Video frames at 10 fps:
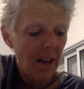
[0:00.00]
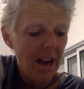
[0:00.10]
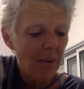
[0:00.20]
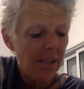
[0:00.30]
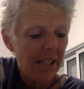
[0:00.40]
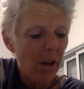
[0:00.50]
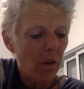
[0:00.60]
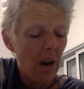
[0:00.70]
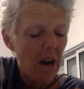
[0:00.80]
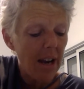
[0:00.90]
I was like
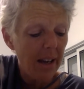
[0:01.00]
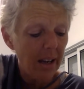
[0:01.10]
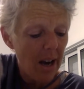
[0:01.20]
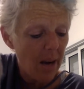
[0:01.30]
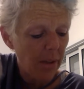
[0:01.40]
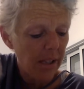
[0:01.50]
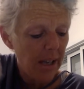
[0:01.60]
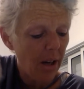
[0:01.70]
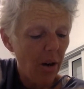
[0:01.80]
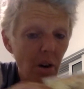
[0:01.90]
crying. I was
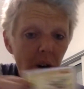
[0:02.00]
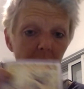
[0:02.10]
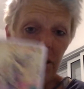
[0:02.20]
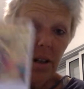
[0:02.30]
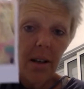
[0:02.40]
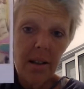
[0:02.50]
like, girl,